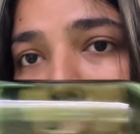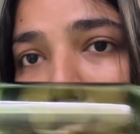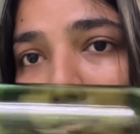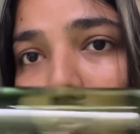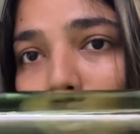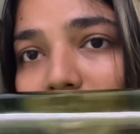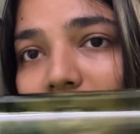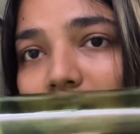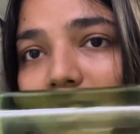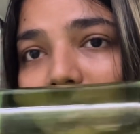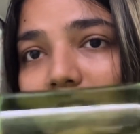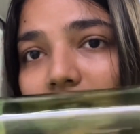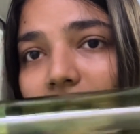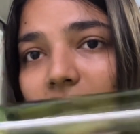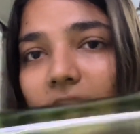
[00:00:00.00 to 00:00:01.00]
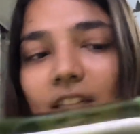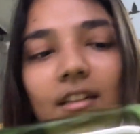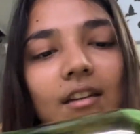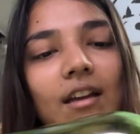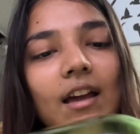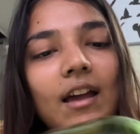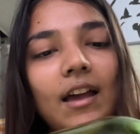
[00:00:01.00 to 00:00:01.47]
quickly clean
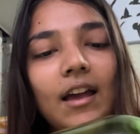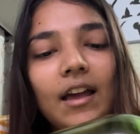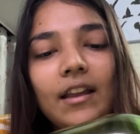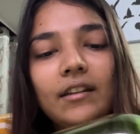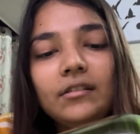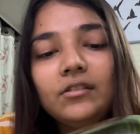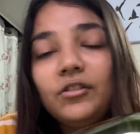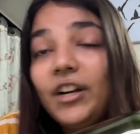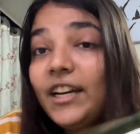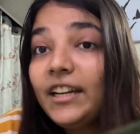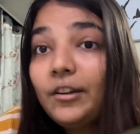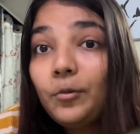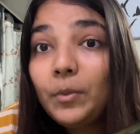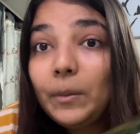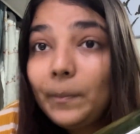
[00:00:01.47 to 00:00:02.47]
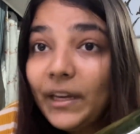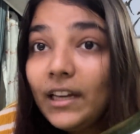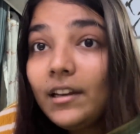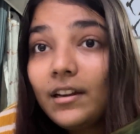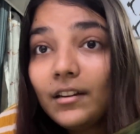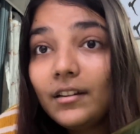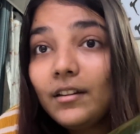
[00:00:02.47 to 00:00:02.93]
and it's ready to be
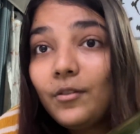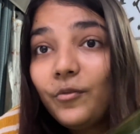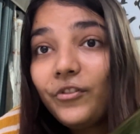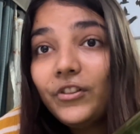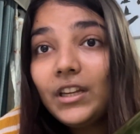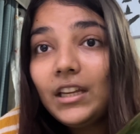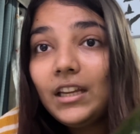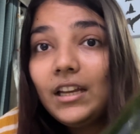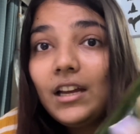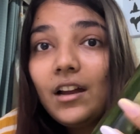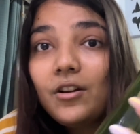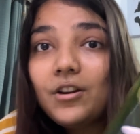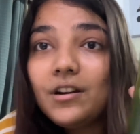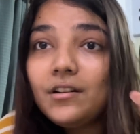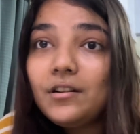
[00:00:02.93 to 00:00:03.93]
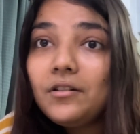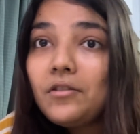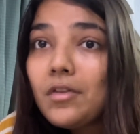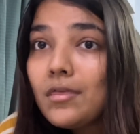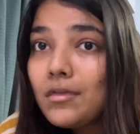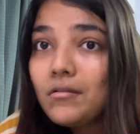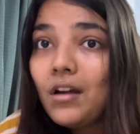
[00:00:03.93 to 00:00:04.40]
painted, we are gonna
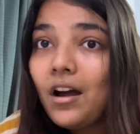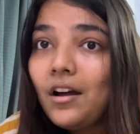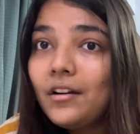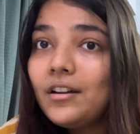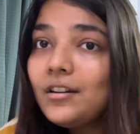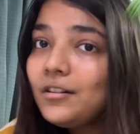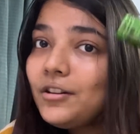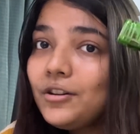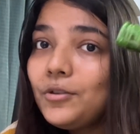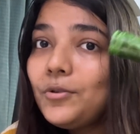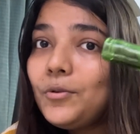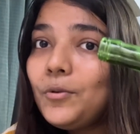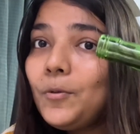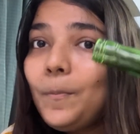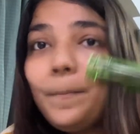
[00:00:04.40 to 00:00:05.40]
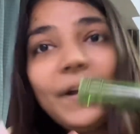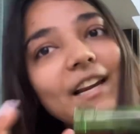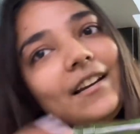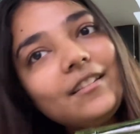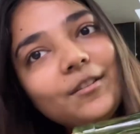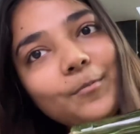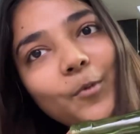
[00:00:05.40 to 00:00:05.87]
start to
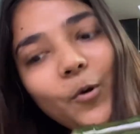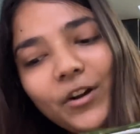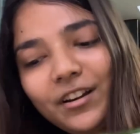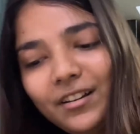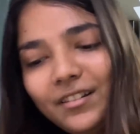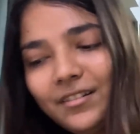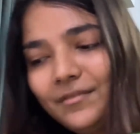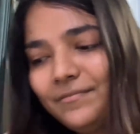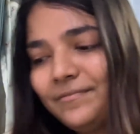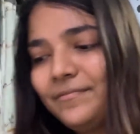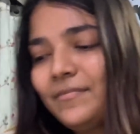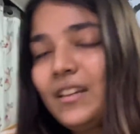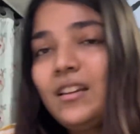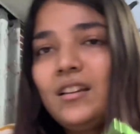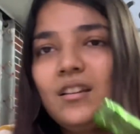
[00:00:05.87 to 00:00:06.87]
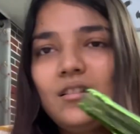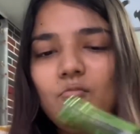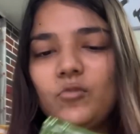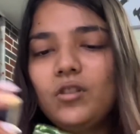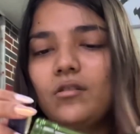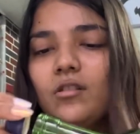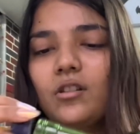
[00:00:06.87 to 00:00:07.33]
paint the bottle.
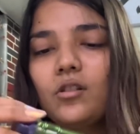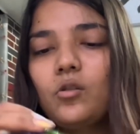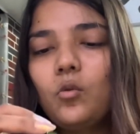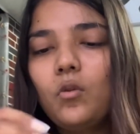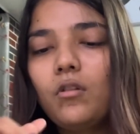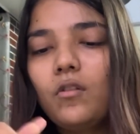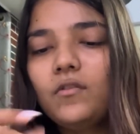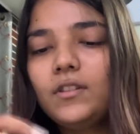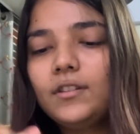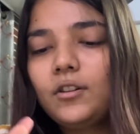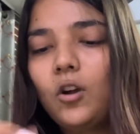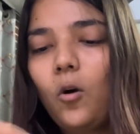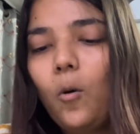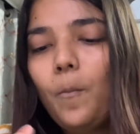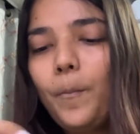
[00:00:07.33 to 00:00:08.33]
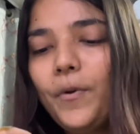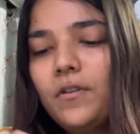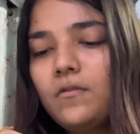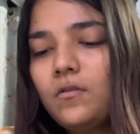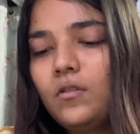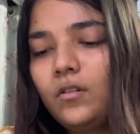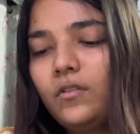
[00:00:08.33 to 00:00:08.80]
Just gonna close off the top
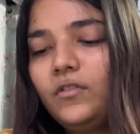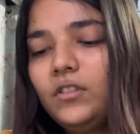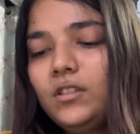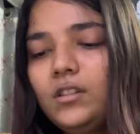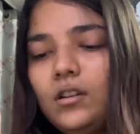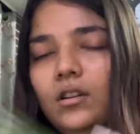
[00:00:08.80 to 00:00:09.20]
of it,